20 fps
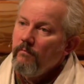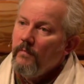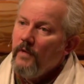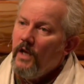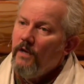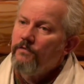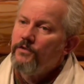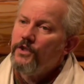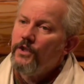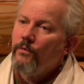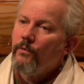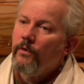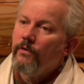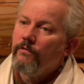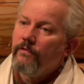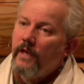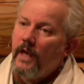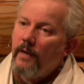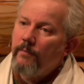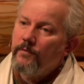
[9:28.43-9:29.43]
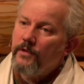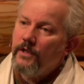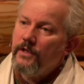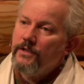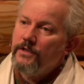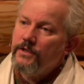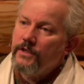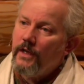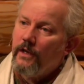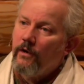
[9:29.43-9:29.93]
If she would have kept it
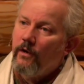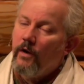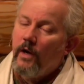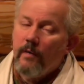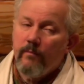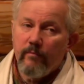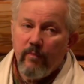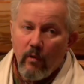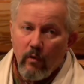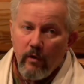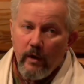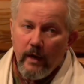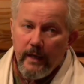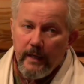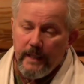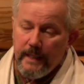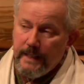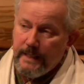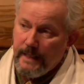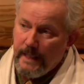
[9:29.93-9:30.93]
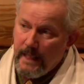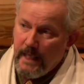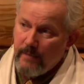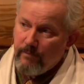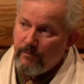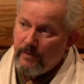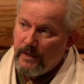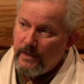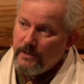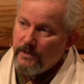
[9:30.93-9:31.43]
and said, oh, I'm poor, I need to
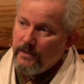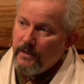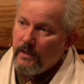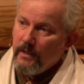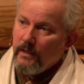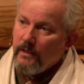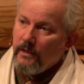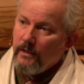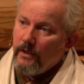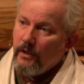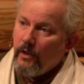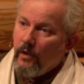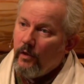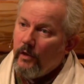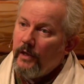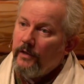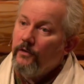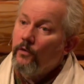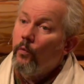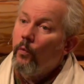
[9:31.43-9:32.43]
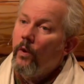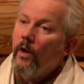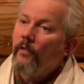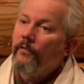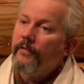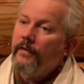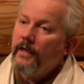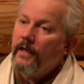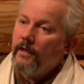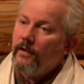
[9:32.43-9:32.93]
keep this, you know, let the
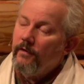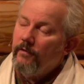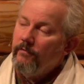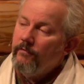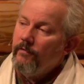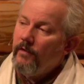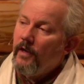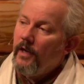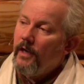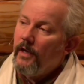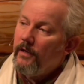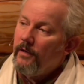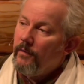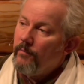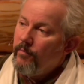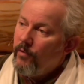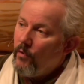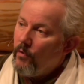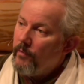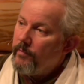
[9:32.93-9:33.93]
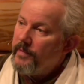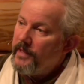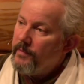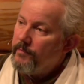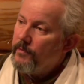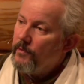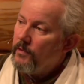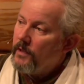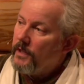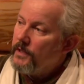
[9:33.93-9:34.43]
wealthy give, and the poor
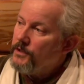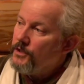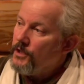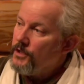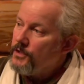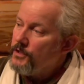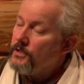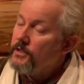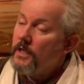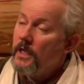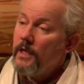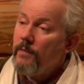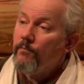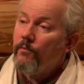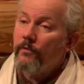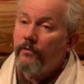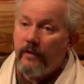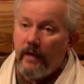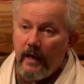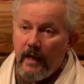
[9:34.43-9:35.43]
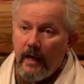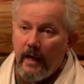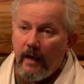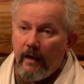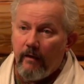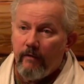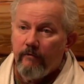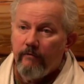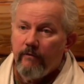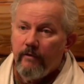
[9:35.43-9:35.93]
people can just keep what they
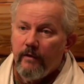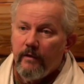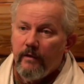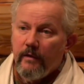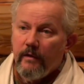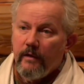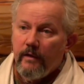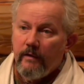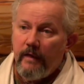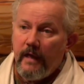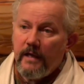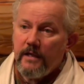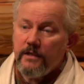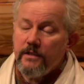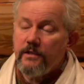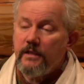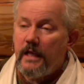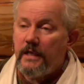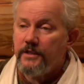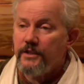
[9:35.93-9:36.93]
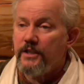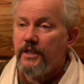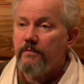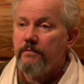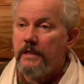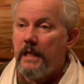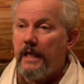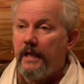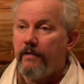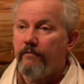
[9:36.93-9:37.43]
have. That
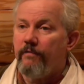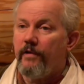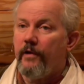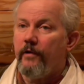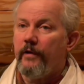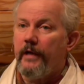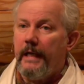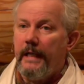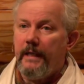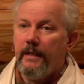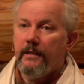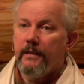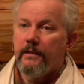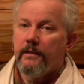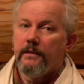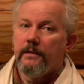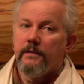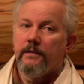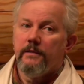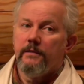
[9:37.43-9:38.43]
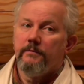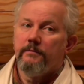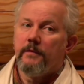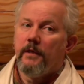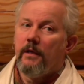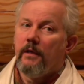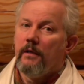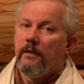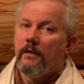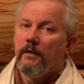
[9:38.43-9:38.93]
seems like a very,
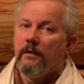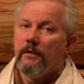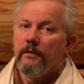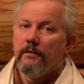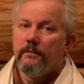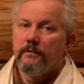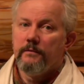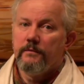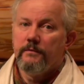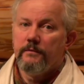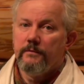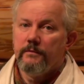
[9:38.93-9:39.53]
well,